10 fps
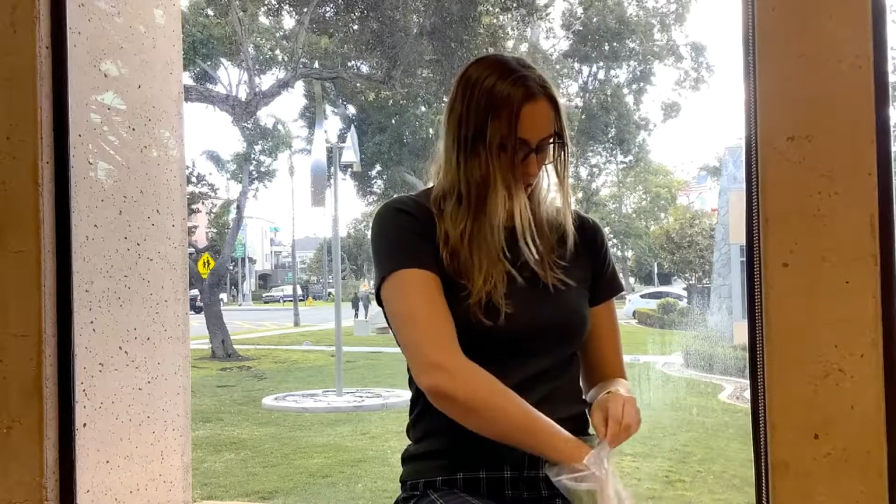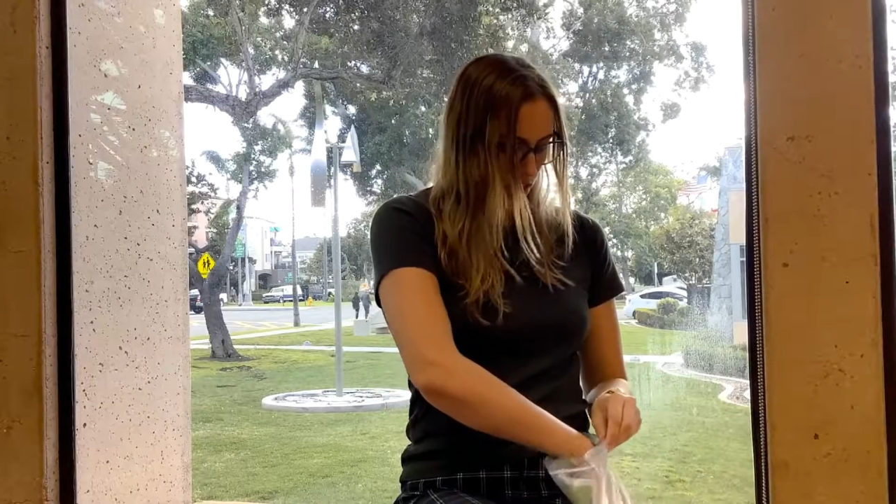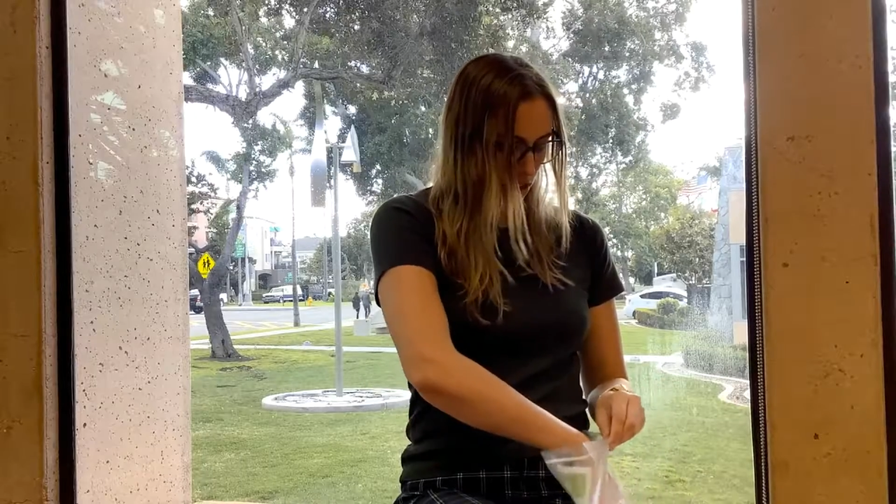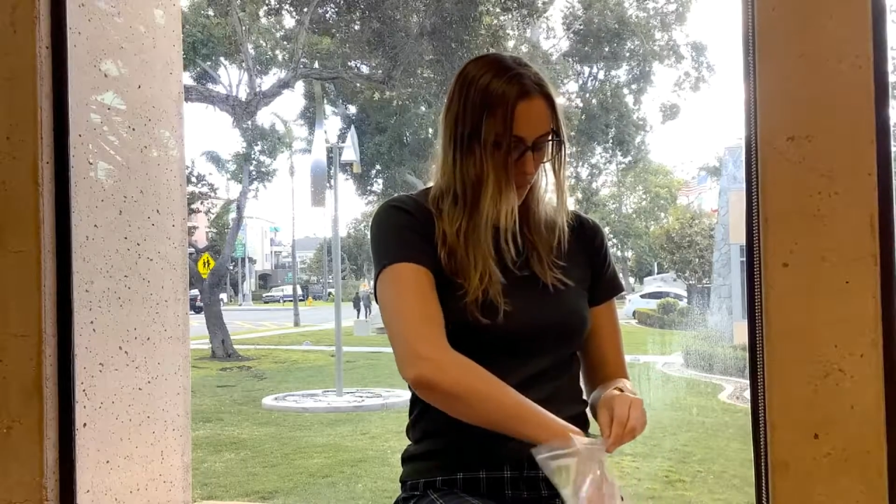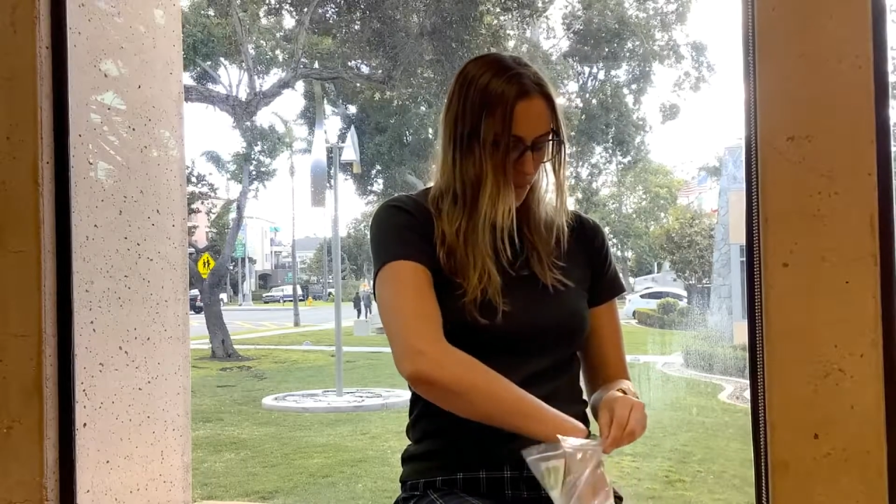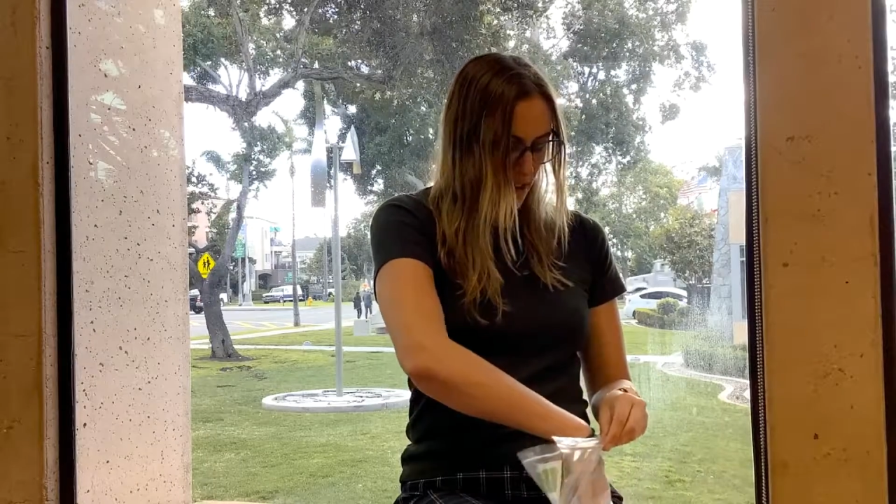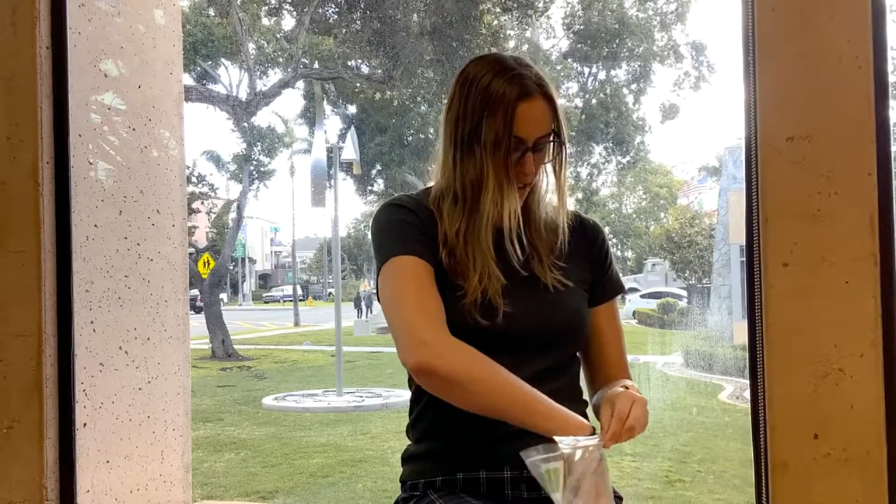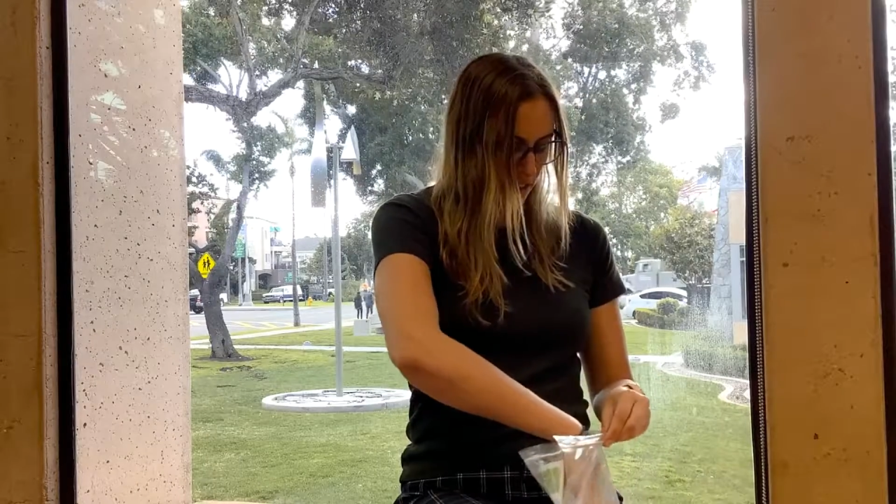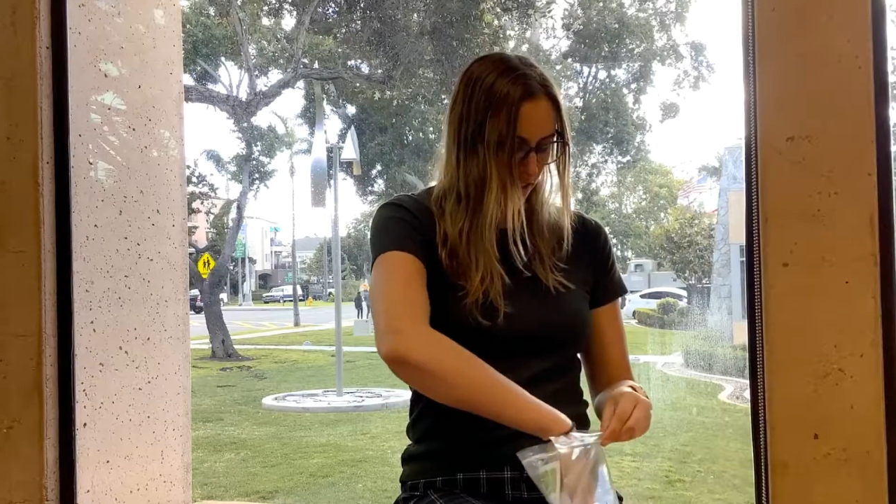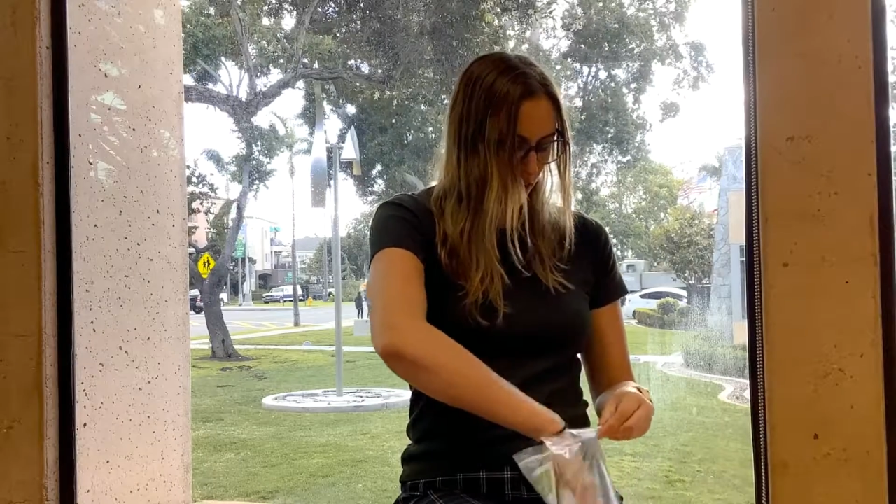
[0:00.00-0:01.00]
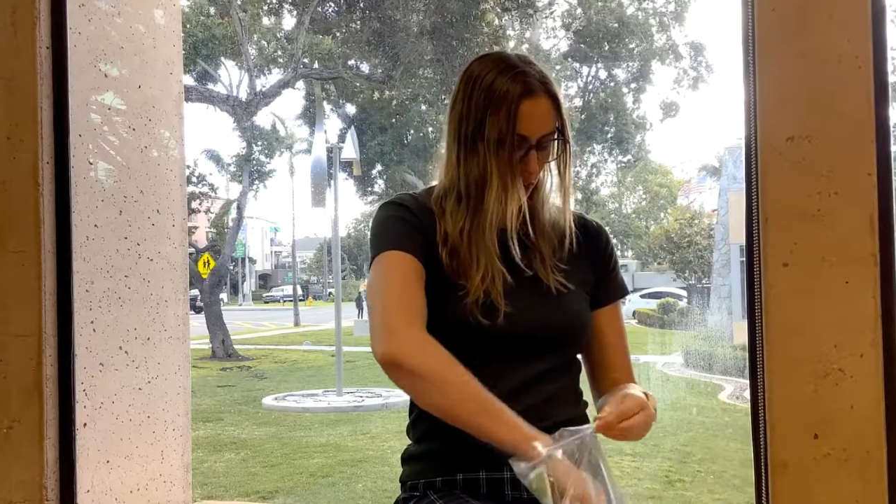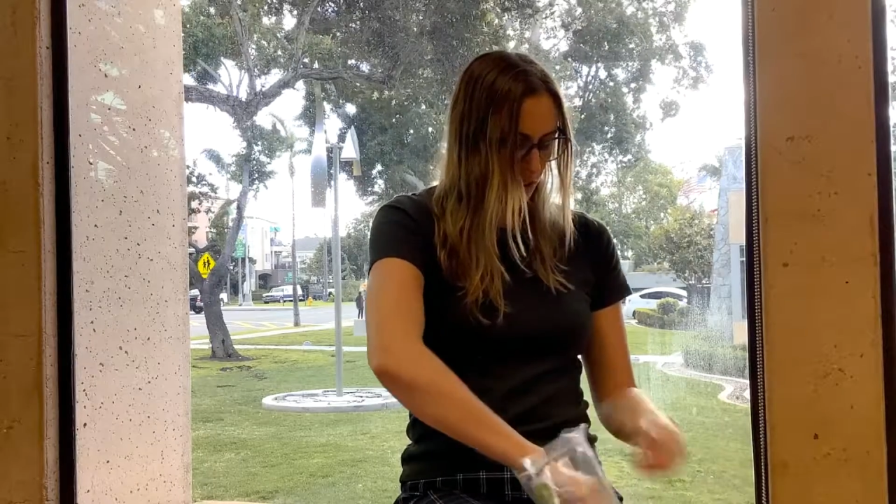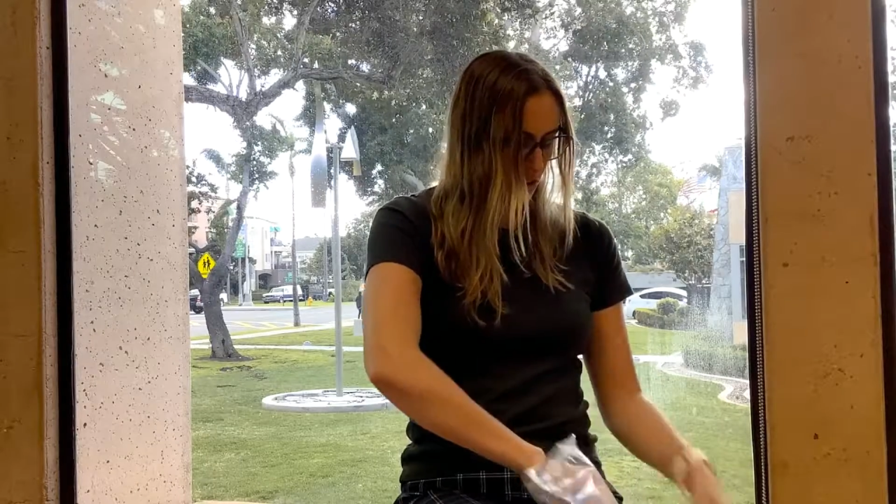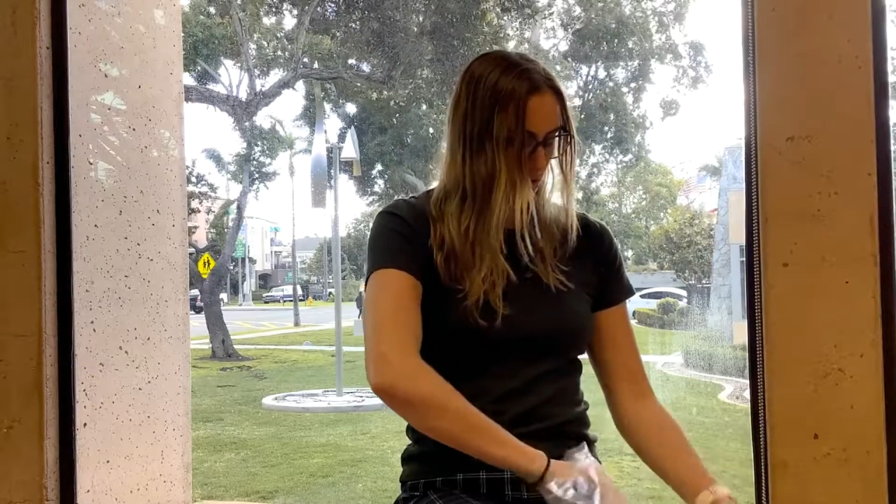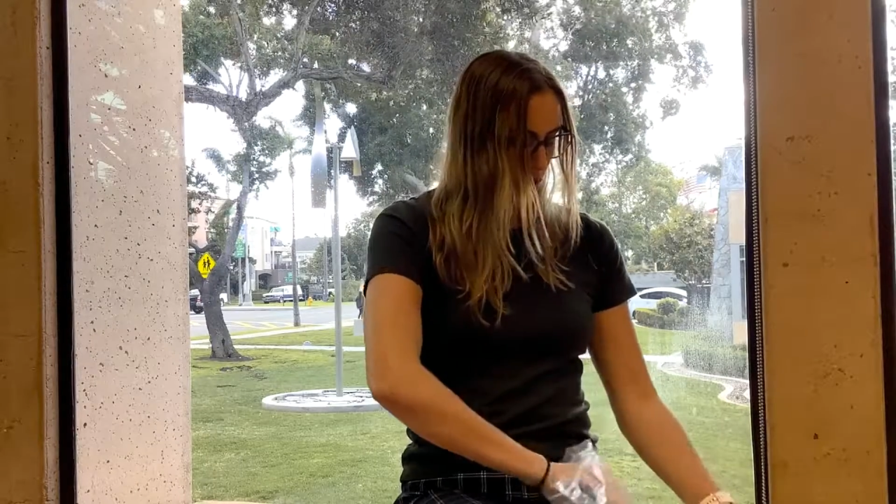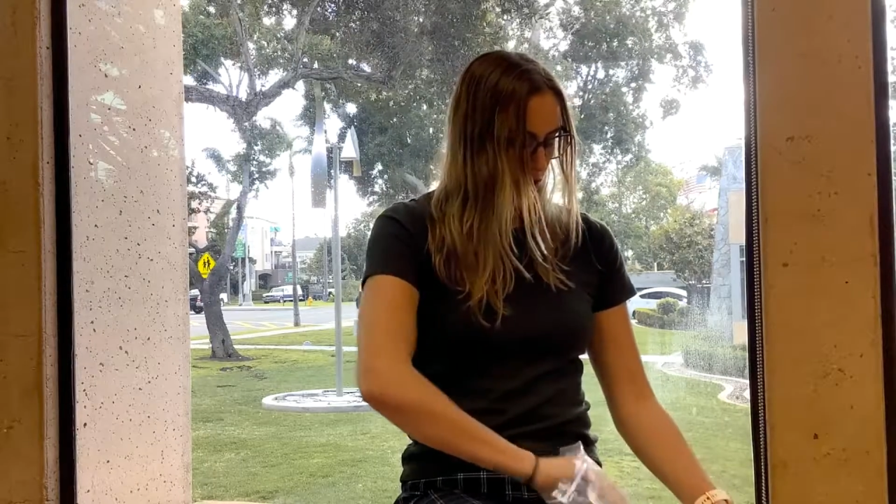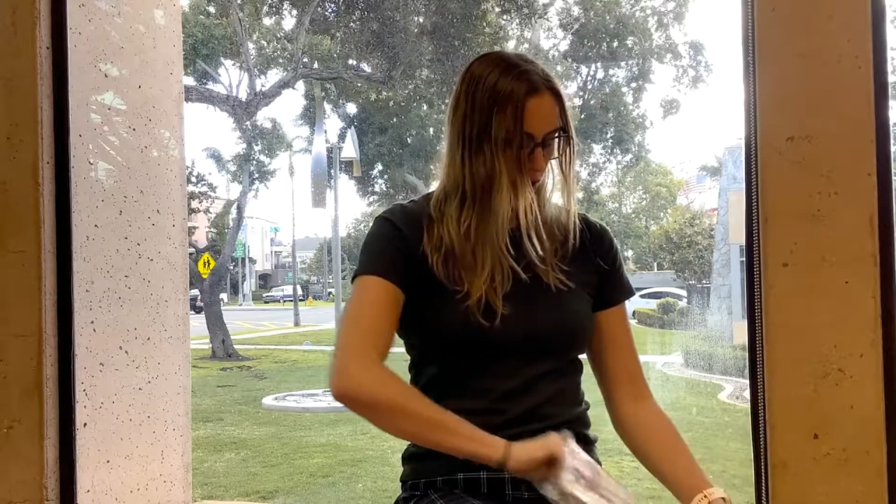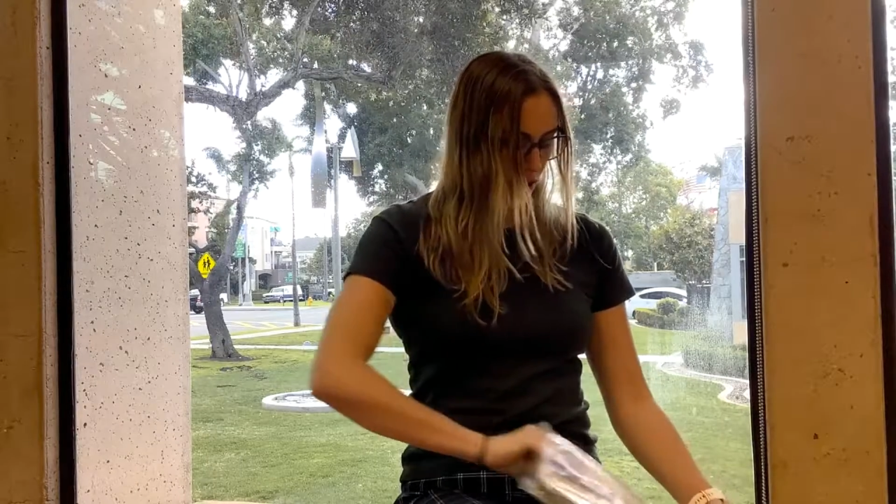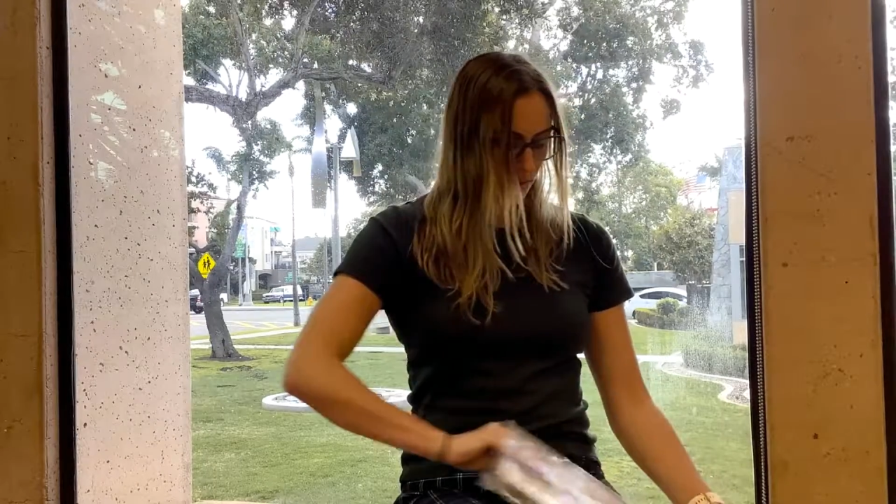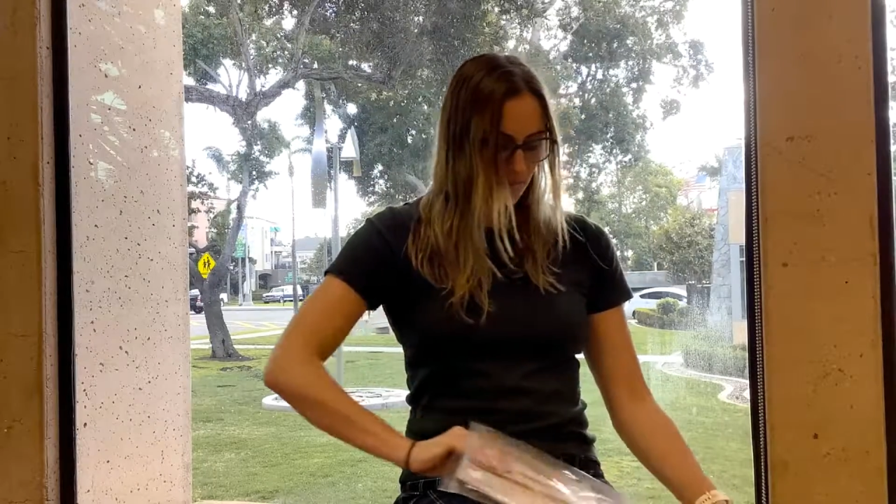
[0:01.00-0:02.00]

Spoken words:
your base for your mirror,